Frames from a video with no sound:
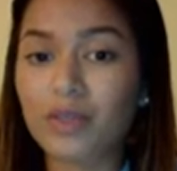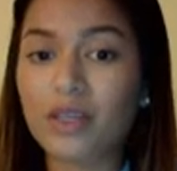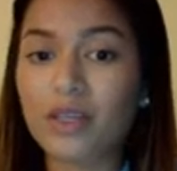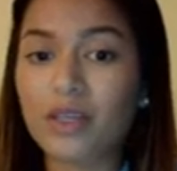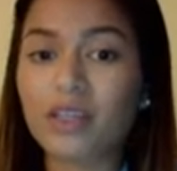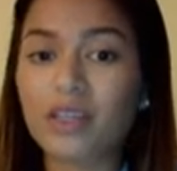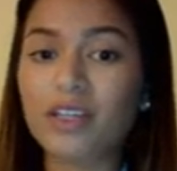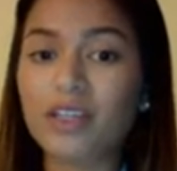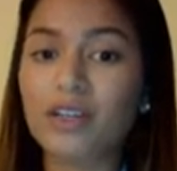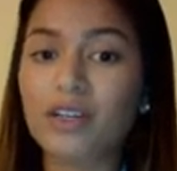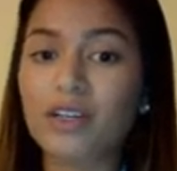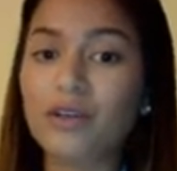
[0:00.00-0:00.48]

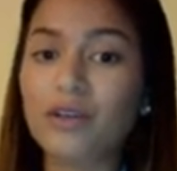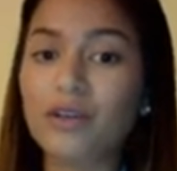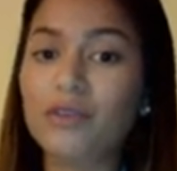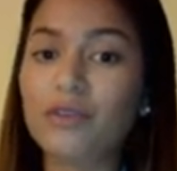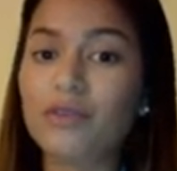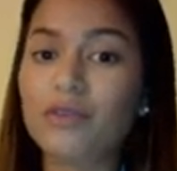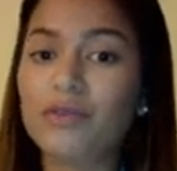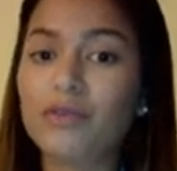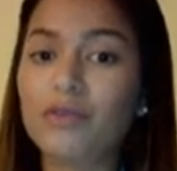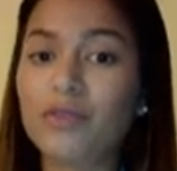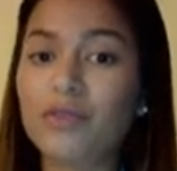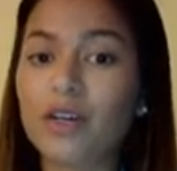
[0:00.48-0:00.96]
Here,
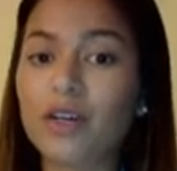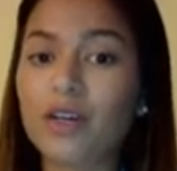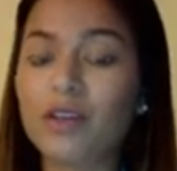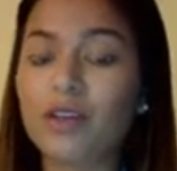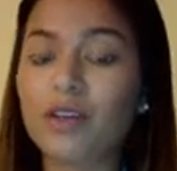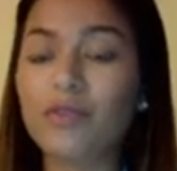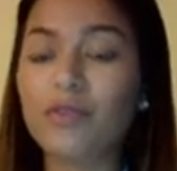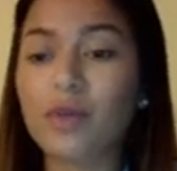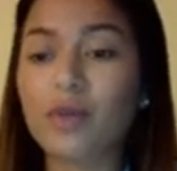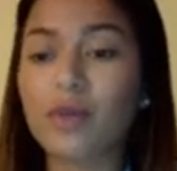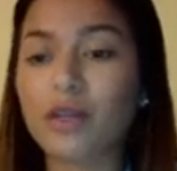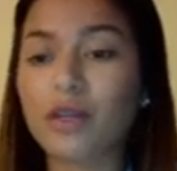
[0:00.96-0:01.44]

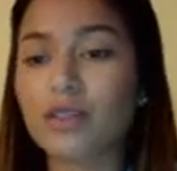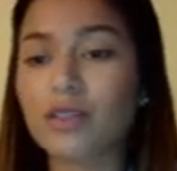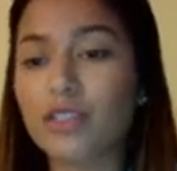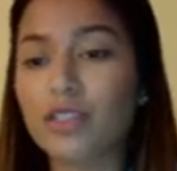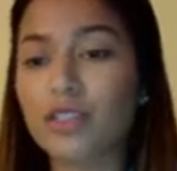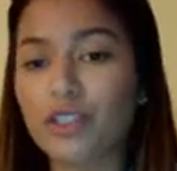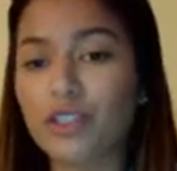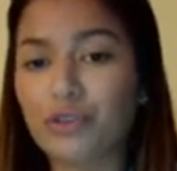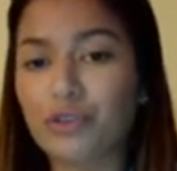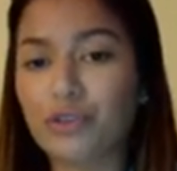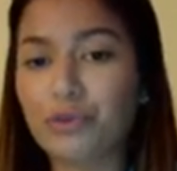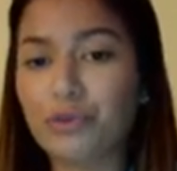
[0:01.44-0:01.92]
5
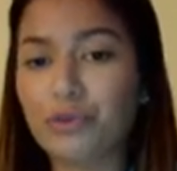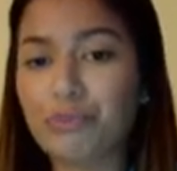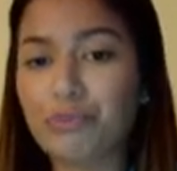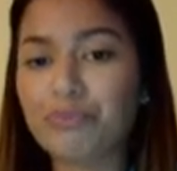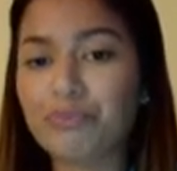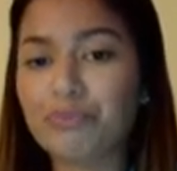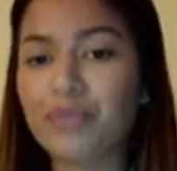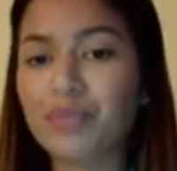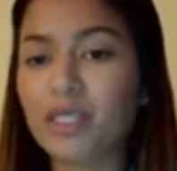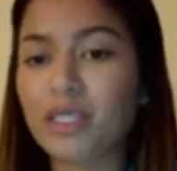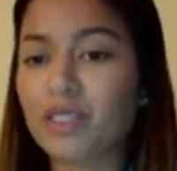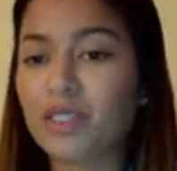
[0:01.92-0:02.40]
minus 2
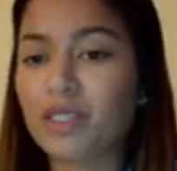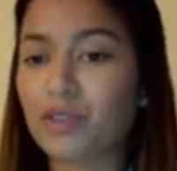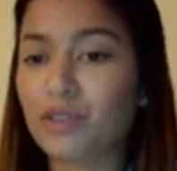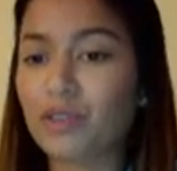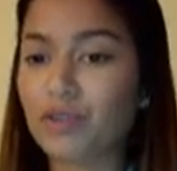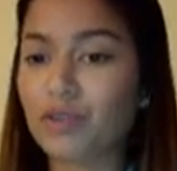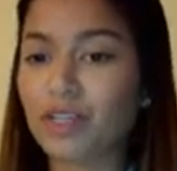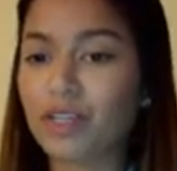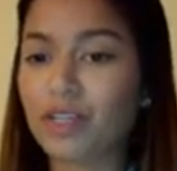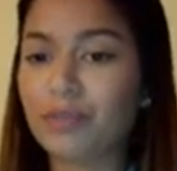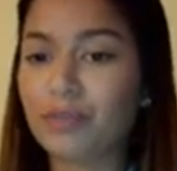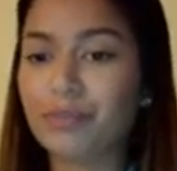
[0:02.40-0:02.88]
is
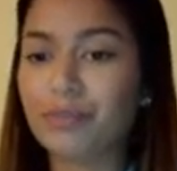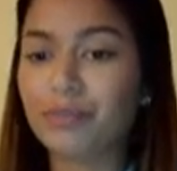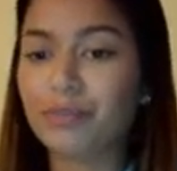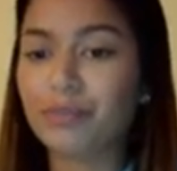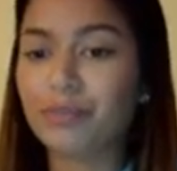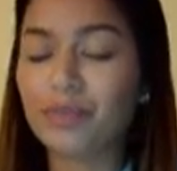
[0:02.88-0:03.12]
3.